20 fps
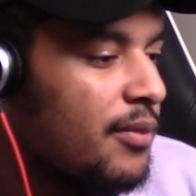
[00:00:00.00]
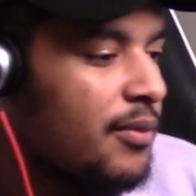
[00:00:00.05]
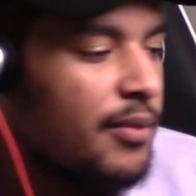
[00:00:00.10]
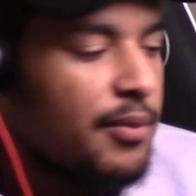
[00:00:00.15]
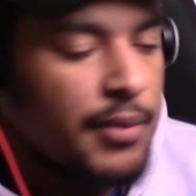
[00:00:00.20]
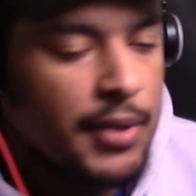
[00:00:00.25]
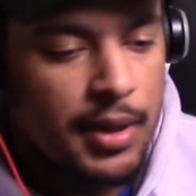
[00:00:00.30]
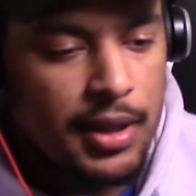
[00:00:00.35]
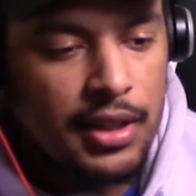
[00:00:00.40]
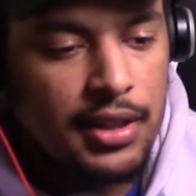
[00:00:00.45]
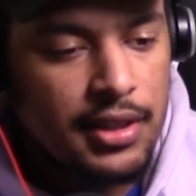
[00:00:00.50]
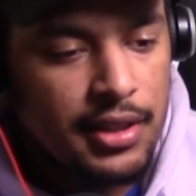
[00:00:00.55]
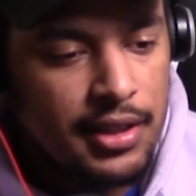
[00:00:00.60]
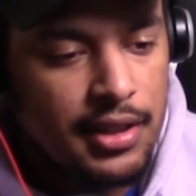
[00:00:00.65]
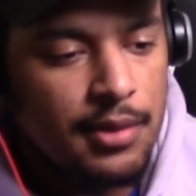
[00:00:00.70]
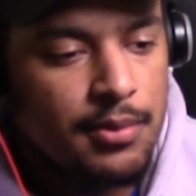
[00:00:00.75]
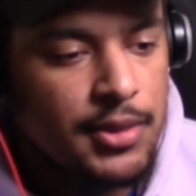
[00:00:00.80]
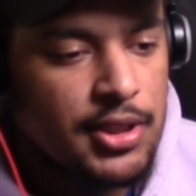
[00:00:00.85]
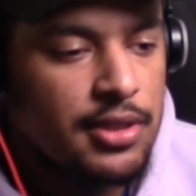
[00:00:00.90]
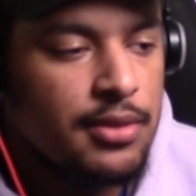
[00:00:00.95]
Man, I need to
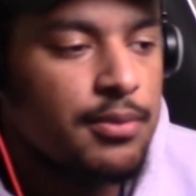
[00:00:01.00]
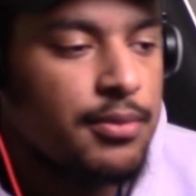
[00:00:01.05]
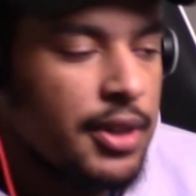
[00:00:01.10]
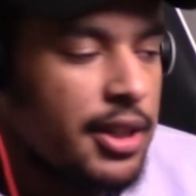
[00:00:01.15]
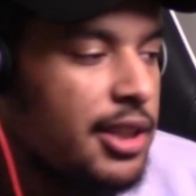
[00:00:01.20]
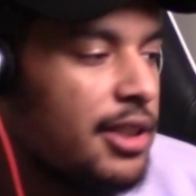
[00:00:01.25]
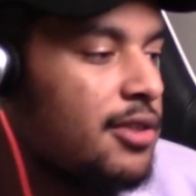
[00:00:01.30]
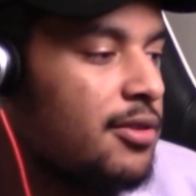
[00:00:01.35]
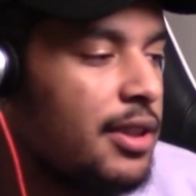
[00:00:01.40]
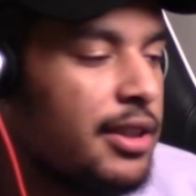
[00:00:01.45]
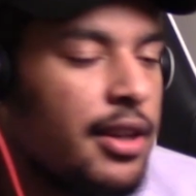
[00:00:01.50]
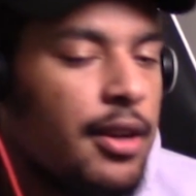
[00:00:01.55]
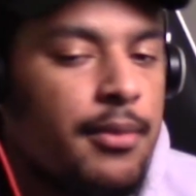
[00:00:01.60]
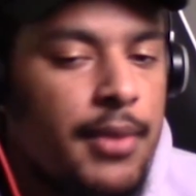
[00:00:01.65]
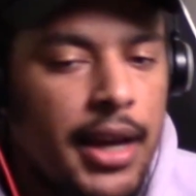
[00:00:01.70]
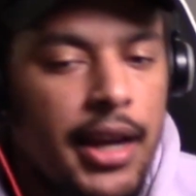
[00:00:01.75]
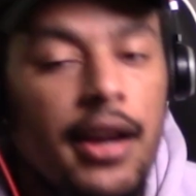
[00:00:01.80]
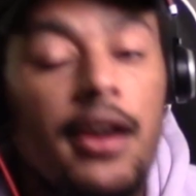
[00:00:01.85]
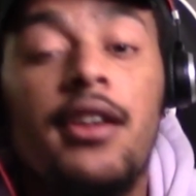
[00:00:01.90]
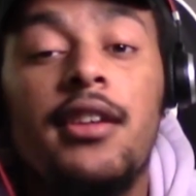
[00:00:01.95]
get me some braids right now. My
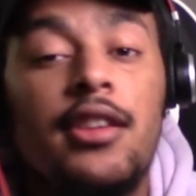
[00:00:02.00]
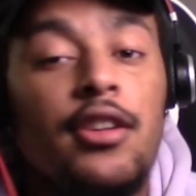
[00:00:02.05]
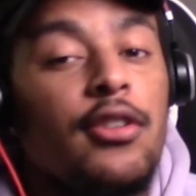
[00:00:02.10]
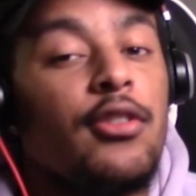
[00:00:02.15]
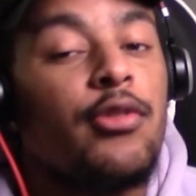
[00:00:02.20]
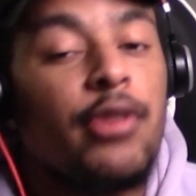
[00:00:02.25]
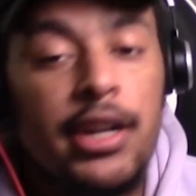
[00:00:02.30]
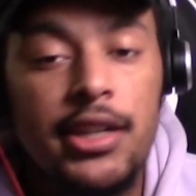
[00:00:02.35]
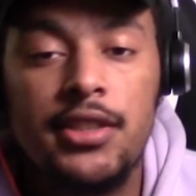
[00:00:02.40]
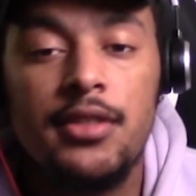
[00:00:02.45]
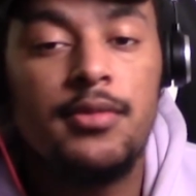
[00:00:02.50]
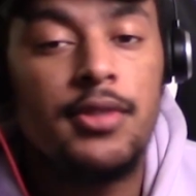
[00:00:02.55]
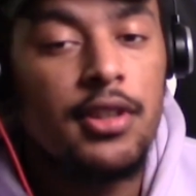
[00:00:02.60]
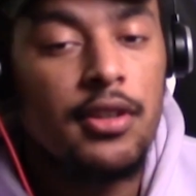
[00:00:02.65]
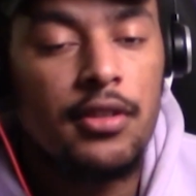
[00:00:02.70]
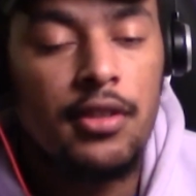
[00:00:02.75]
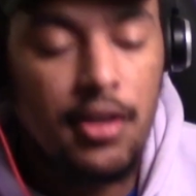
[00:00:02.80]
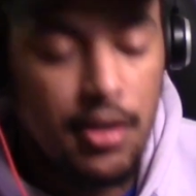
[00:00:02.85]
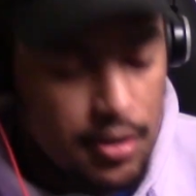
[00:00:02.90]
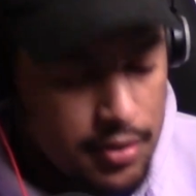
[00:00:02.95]
hair a little crazy, a
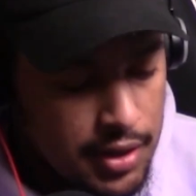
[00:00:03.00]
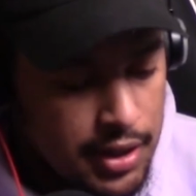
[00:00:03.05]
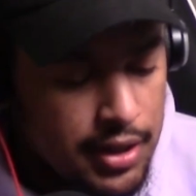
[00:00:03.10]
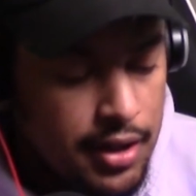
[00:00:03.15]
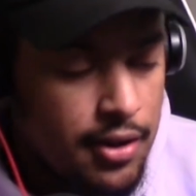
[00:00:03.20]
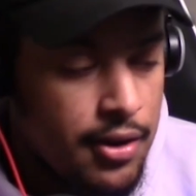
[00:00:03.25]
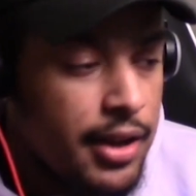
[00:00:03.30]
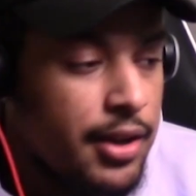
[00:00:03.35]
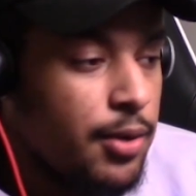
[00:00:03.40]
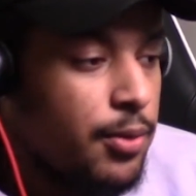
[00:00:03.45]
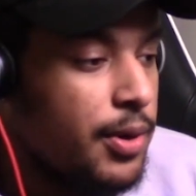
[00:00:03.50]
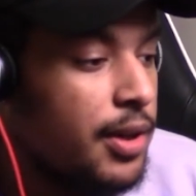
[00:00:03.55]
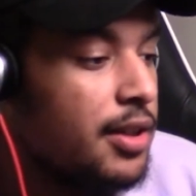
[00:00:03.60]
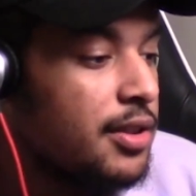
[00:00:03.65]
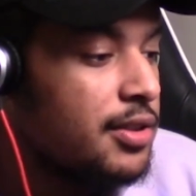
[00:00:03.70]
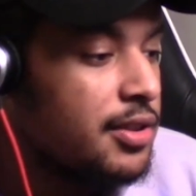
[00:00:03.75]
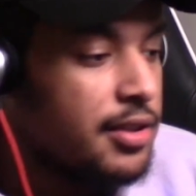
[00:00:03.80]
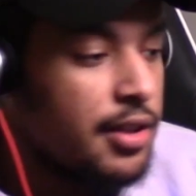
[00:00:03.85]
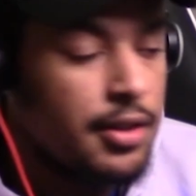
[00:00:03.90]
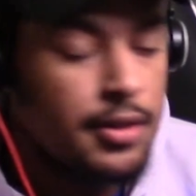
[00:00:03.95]
little long right now anyway,
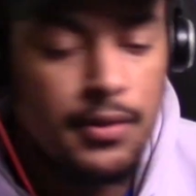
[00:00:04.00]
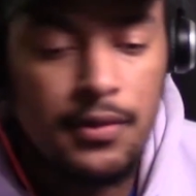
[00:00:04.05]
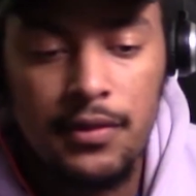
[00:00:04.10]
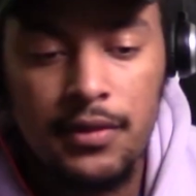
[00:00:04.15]
so.